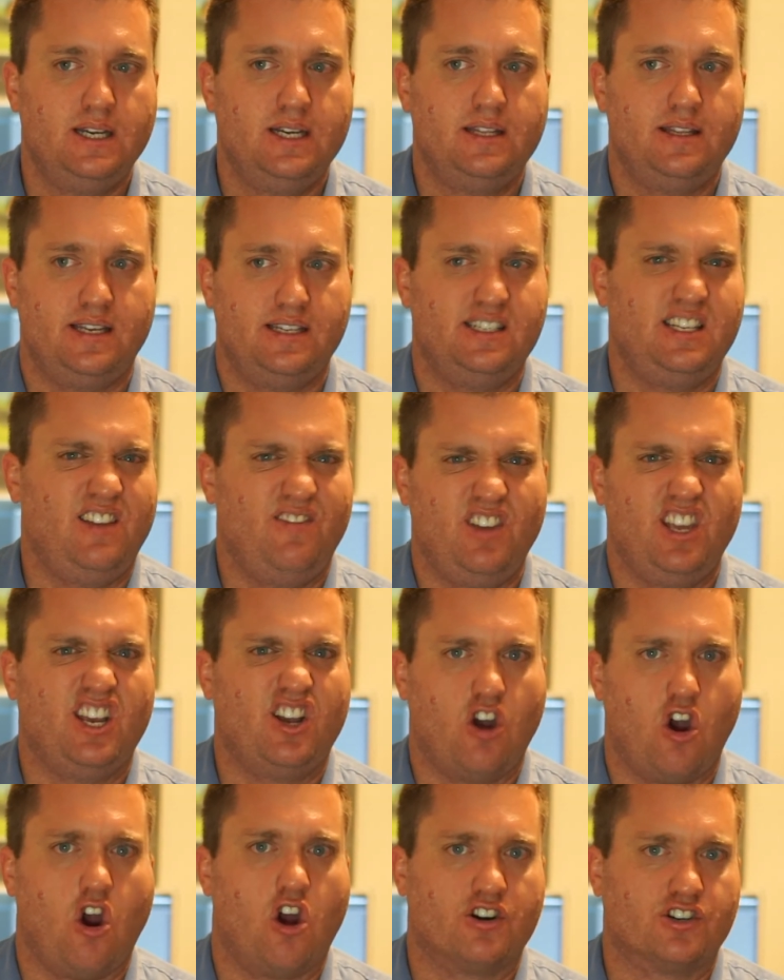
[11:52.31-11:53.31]
These EV
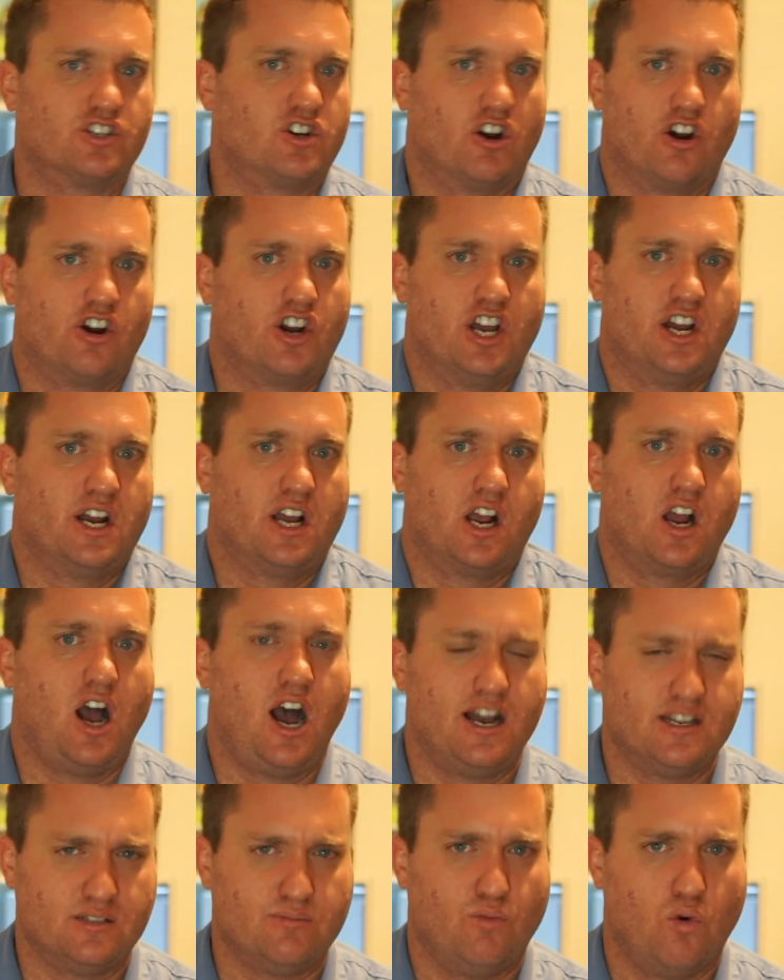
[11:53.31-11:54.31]
cars are going to
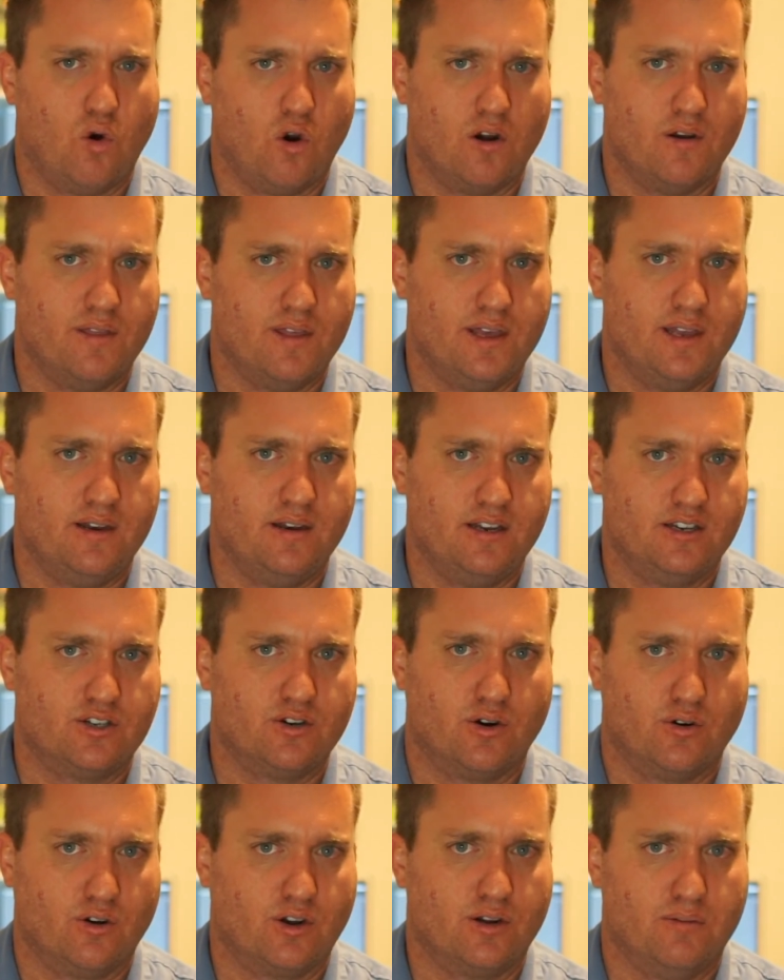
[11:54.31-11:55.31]
cost more than
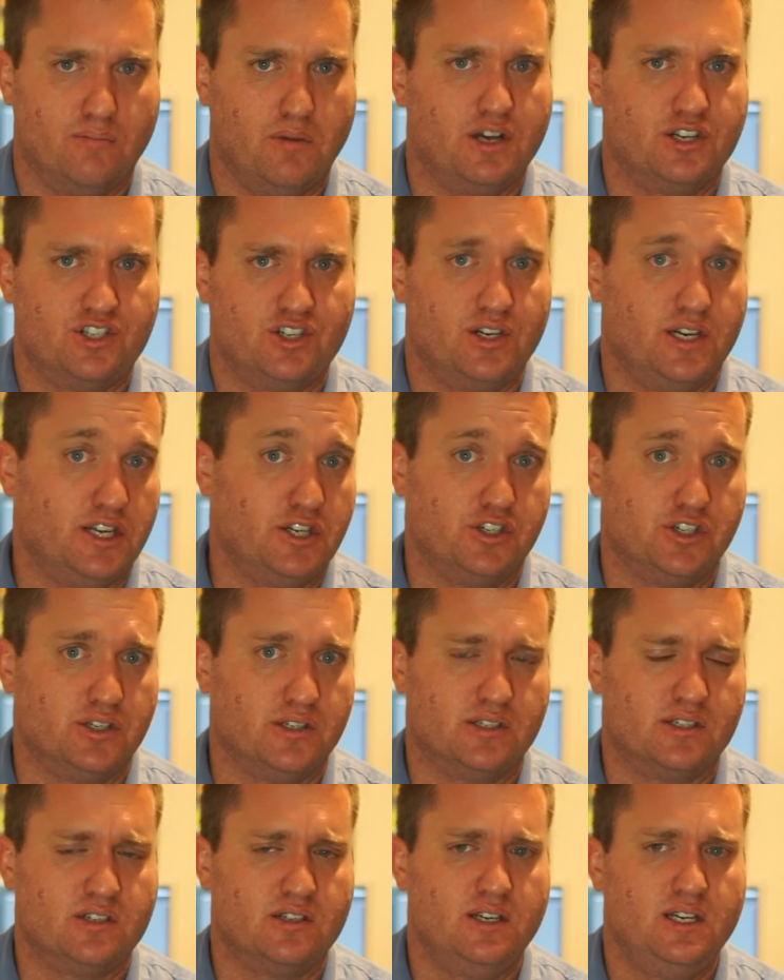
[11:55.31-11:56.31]
internal combustion
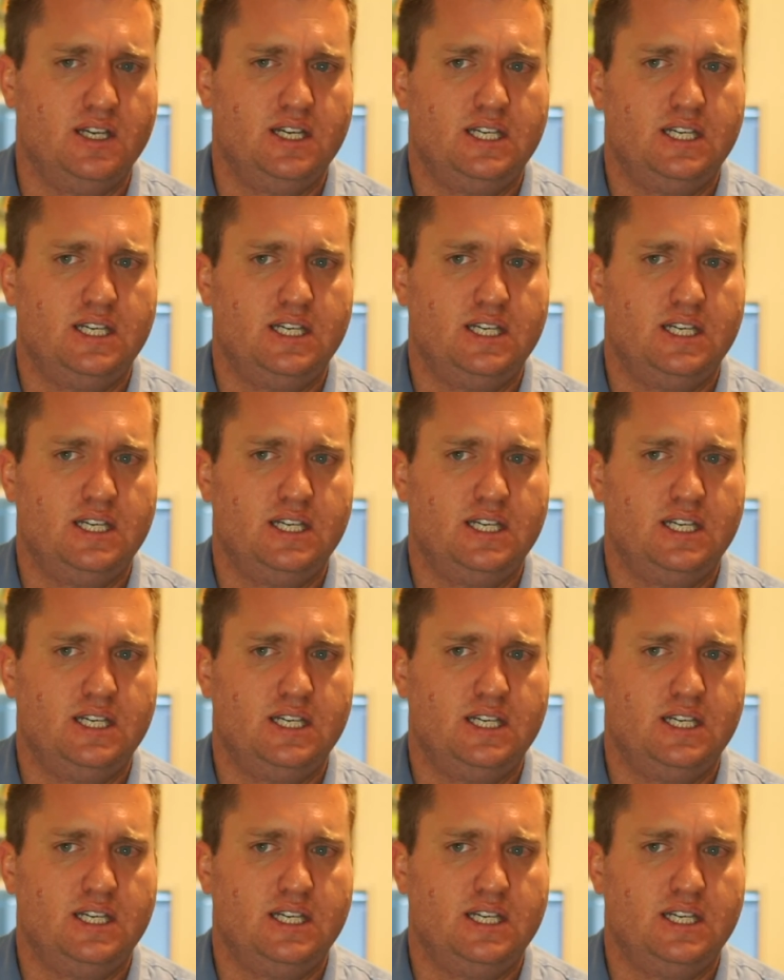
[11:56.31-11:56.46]
engines.